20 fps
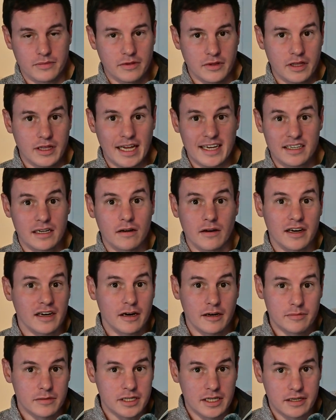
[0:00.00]
less light
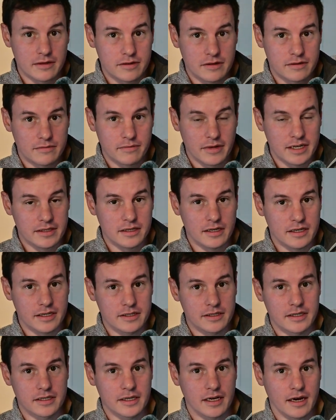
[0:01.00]
comes in basically
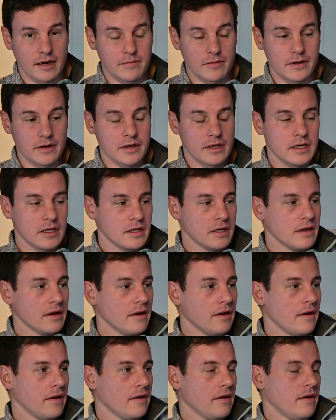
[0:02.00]
to your camera.
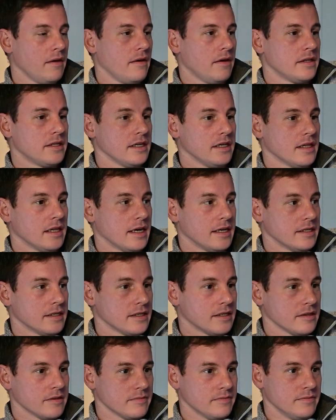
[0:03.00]
to your
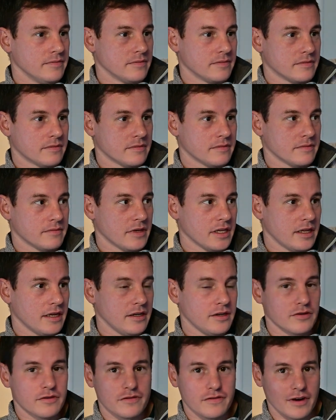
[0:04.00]
lens. But
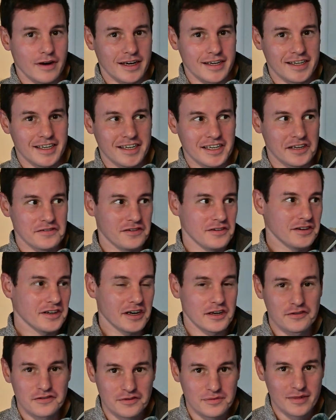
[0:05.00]
then you'll find if you
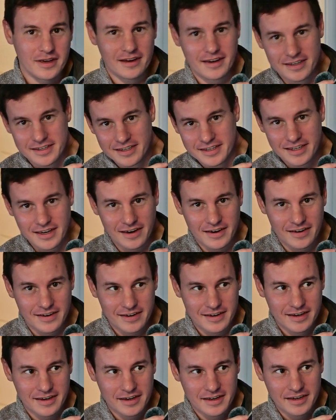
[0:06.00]
go from light to
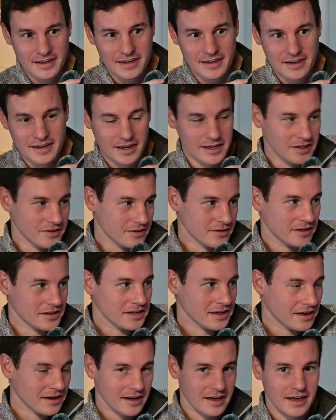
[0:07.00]
dark and you're in a
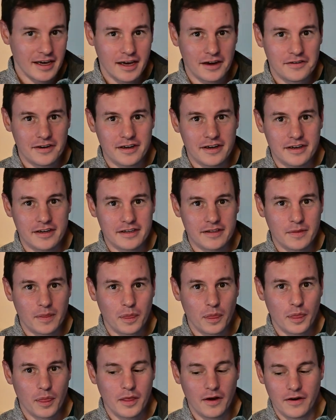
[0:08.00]
dark area,
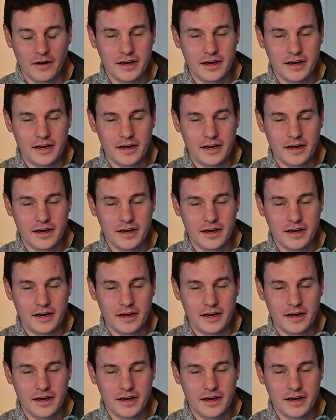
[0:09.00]
your